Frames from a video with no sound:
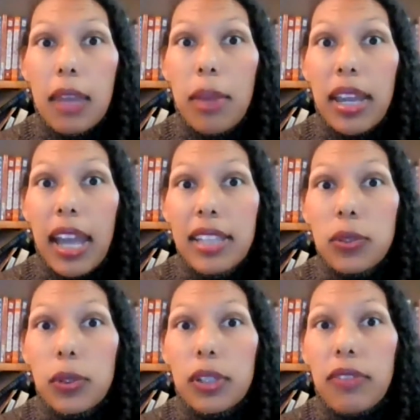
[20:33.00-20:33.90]
In my high
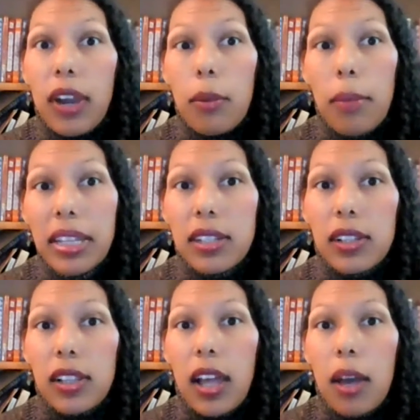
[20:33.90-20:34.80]
school
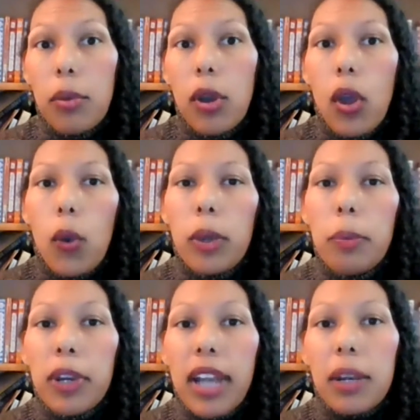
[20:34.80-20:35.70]
environmental club, we
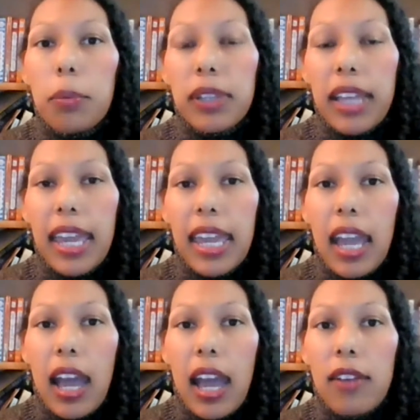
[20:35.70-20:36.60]
put on a
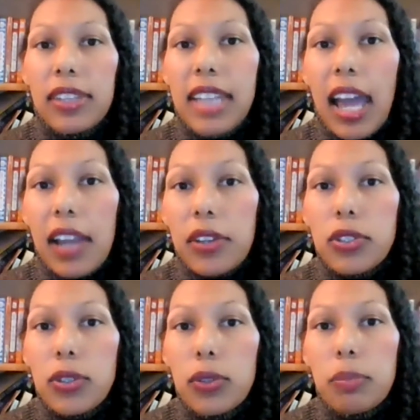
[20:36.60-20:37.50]
play of the Dr.
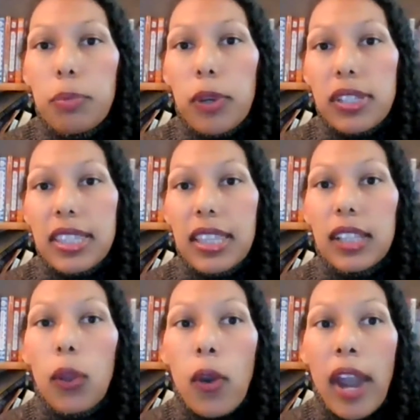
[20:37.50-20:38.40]
Seuss book, The
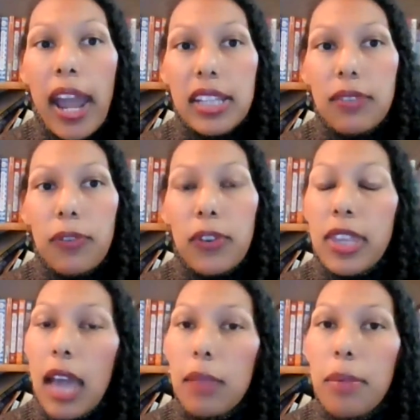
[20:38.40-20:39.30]
Lorax, for
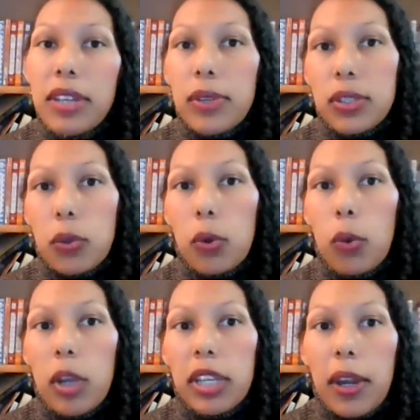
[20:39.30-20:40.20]
the elementary
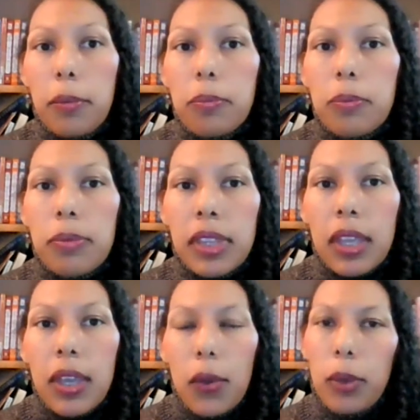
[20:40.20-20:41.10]
school one year.
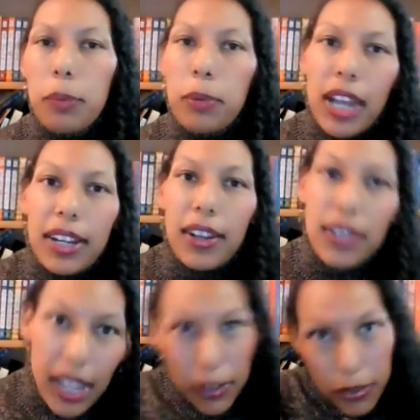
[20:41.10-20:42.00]
We put on our
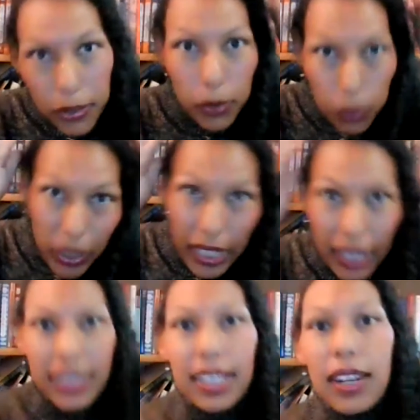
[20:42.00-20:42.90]
Dr. Seuss
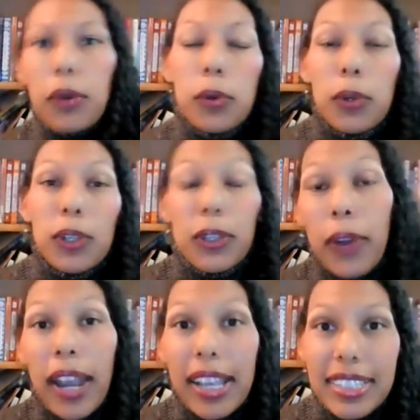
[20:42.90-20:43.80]
wigs and our cool
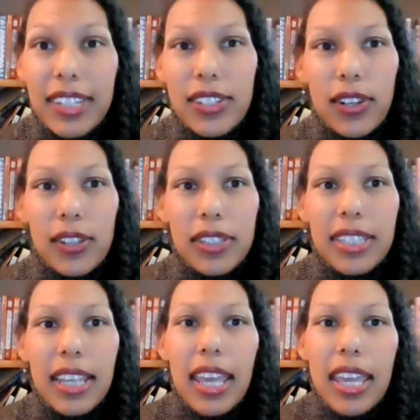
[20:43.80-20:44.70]
Lorax
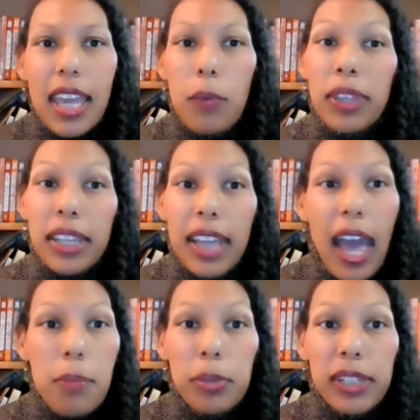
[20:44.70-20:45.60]
t-shirts. And when the
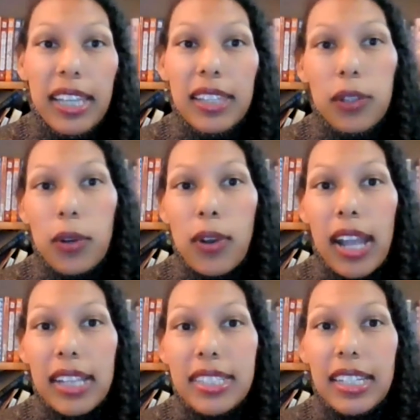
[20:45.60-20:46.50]
guy playing the
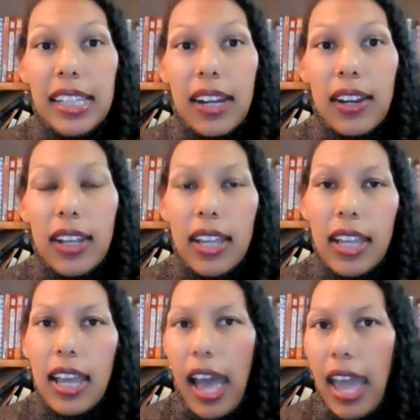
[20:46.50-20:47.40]
Lorax declared,
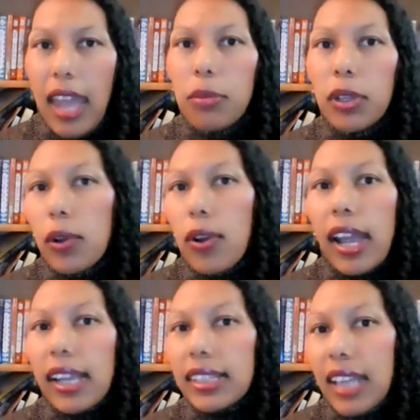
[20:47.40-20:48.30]
"I am the
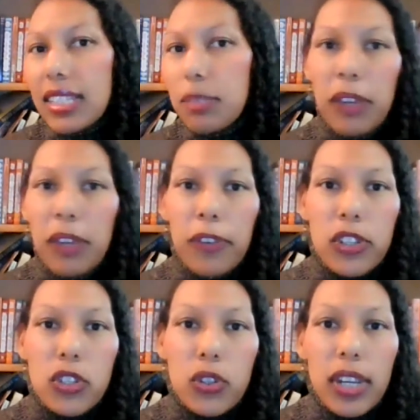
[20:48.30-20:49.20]
Lorax, I speak for
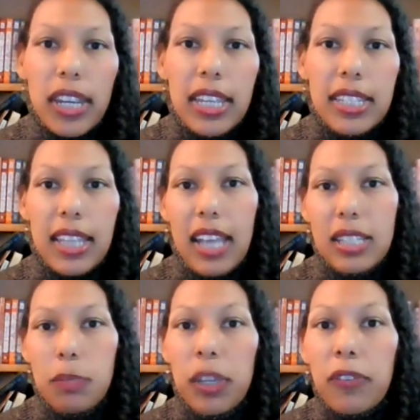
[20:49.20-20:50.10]
the trees, I
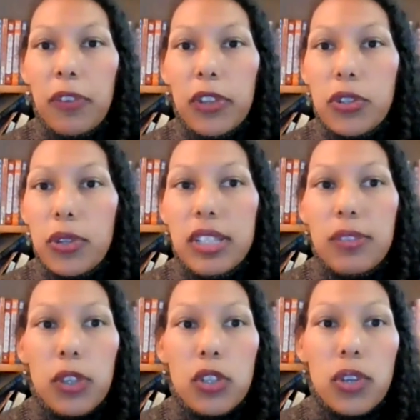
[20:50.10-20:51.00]
speak for the
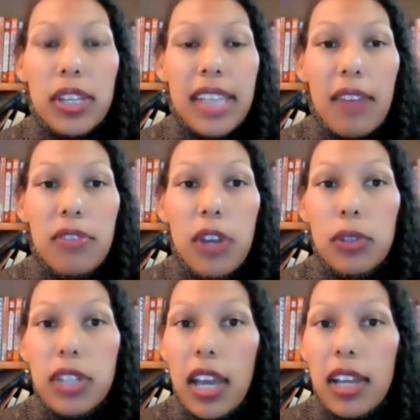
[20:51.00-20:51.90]
trees have
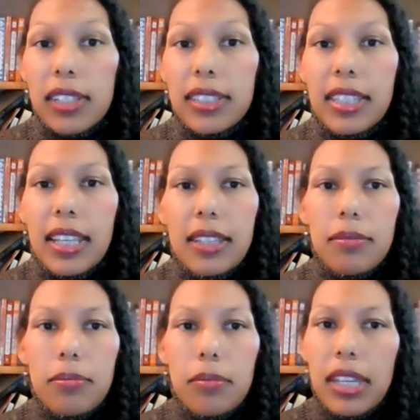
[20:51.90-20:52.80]
no tongues,"
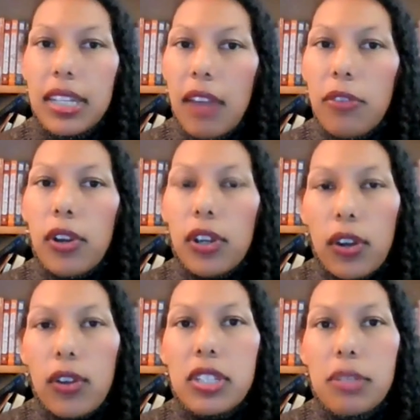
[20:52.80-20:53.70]
it never
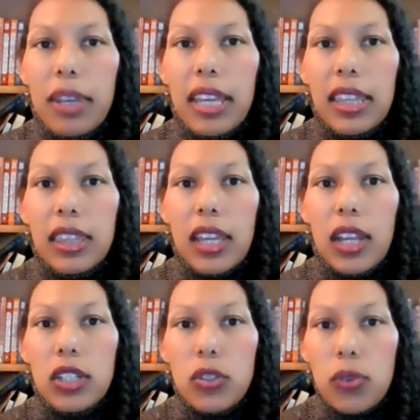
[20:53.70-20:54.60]
occurred to me
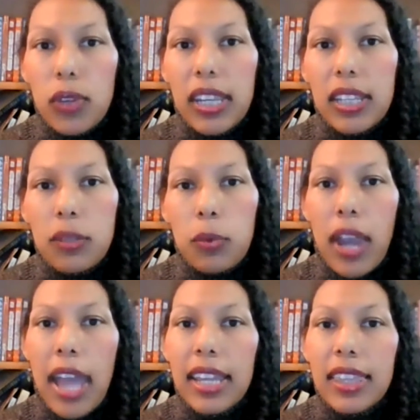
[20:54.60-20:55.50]
that trees were
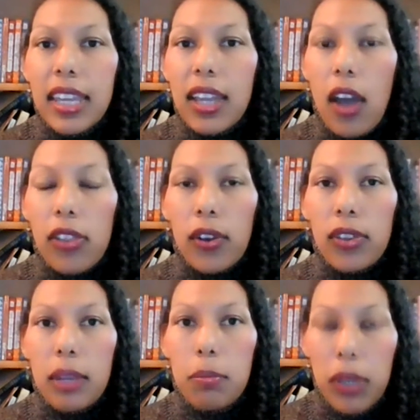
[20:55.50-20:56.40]
anything
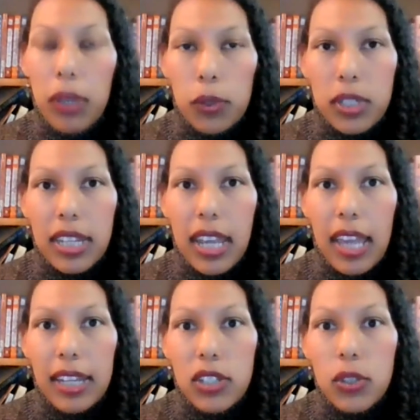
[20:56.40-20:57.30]
other than mute
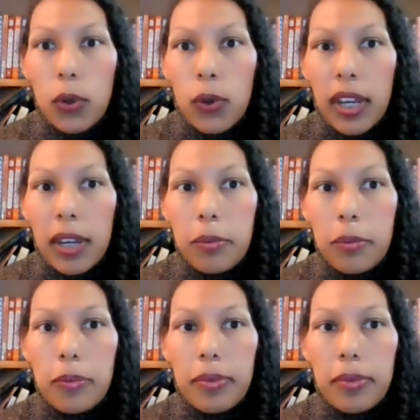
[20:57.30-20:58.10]
and enduring.